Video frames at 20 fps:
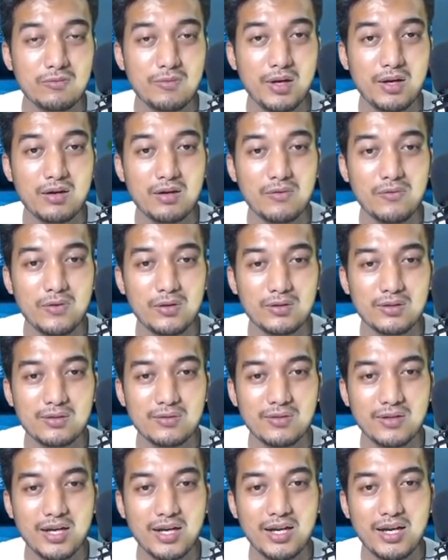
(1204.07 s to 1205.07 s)
We are gonna fall
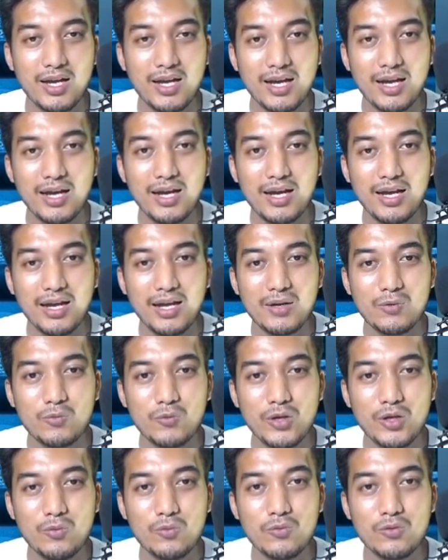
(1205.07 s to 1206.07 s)
down. Okay, and
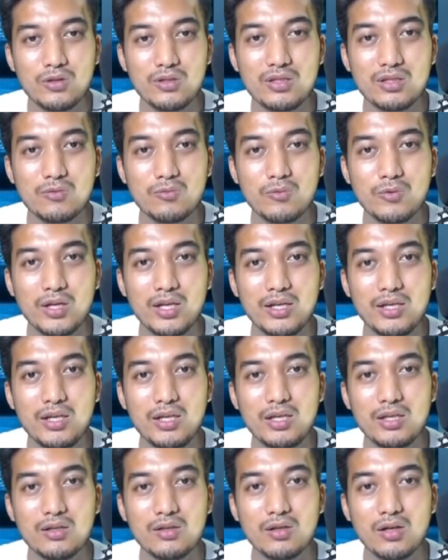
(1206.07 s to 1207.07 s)
we would
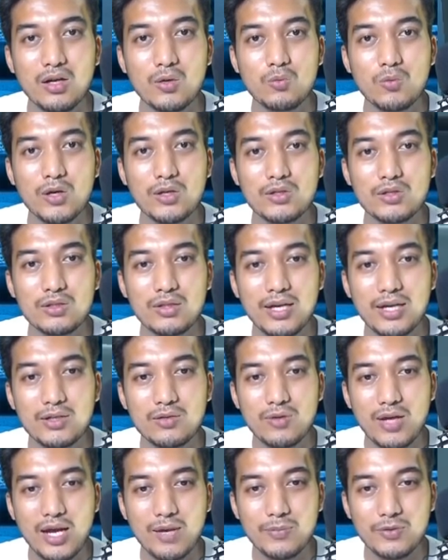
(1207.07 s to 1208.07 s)
really not want that
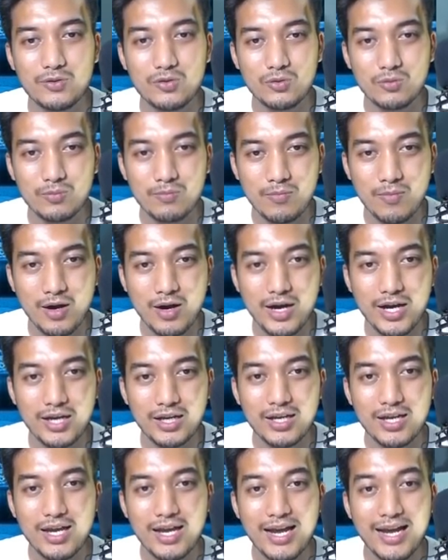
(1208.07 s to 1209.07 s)
to happen to my.